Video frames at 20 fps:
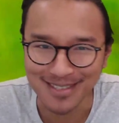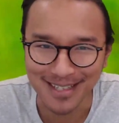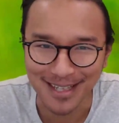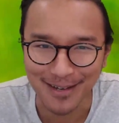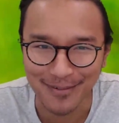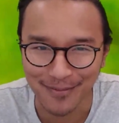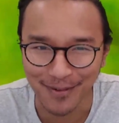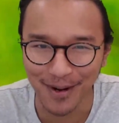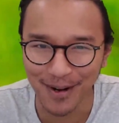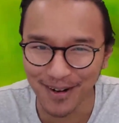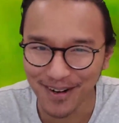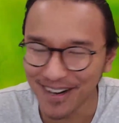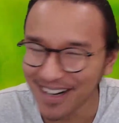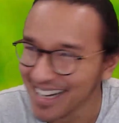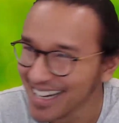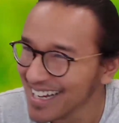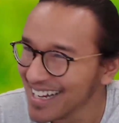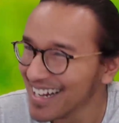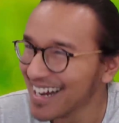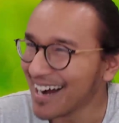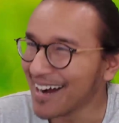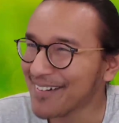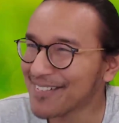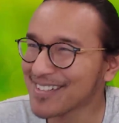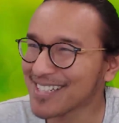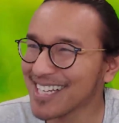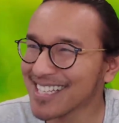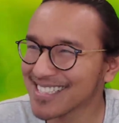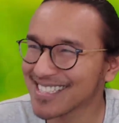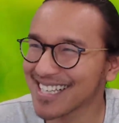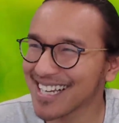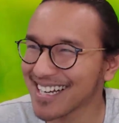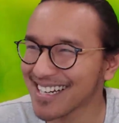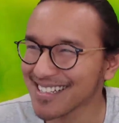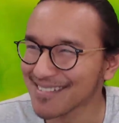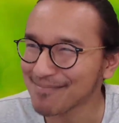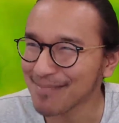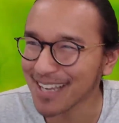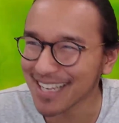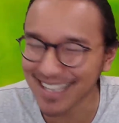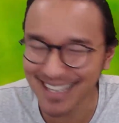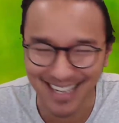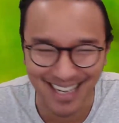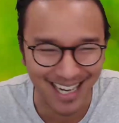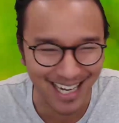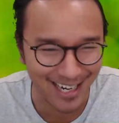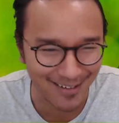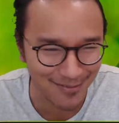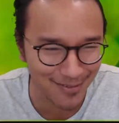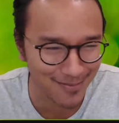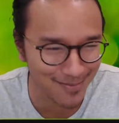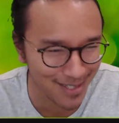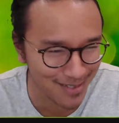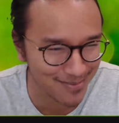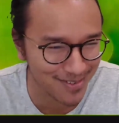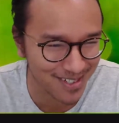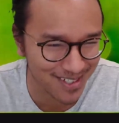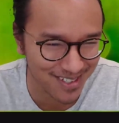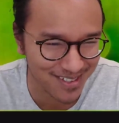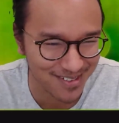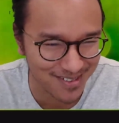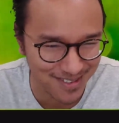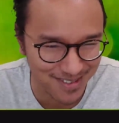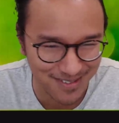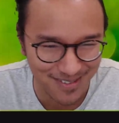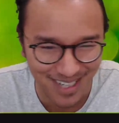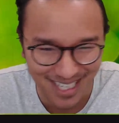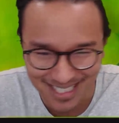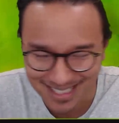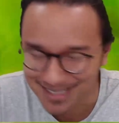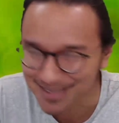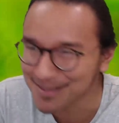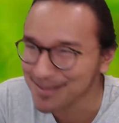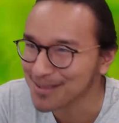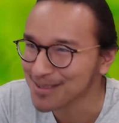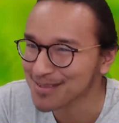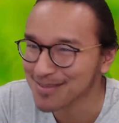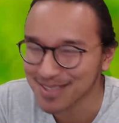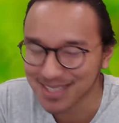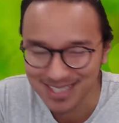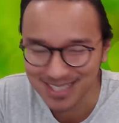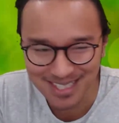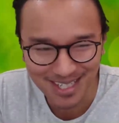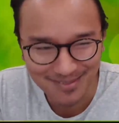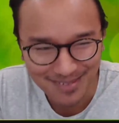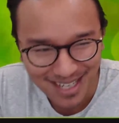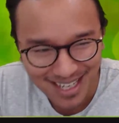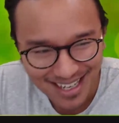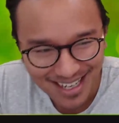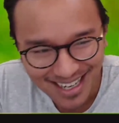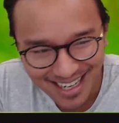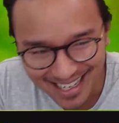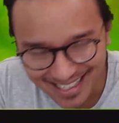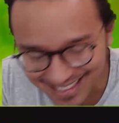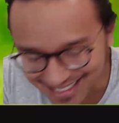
Therefore, I'm just going to make it hard for people to use the right tools for the job. I